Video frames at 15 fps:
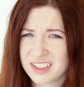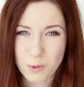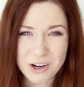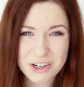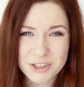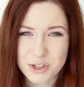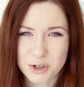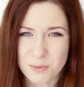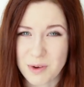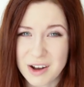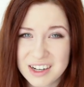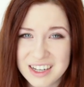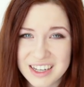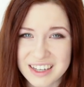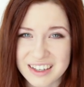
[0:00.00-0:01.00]
Where is your
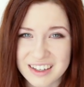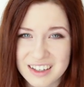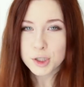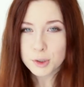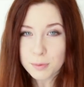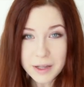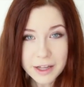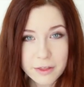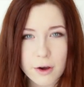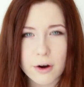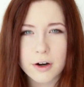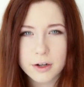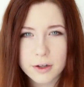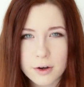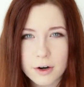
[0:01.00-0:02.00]
monkey? You play the
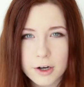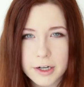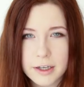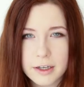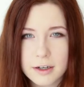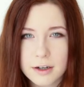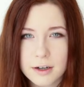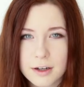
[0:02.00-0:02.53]
hurdy-gurdy?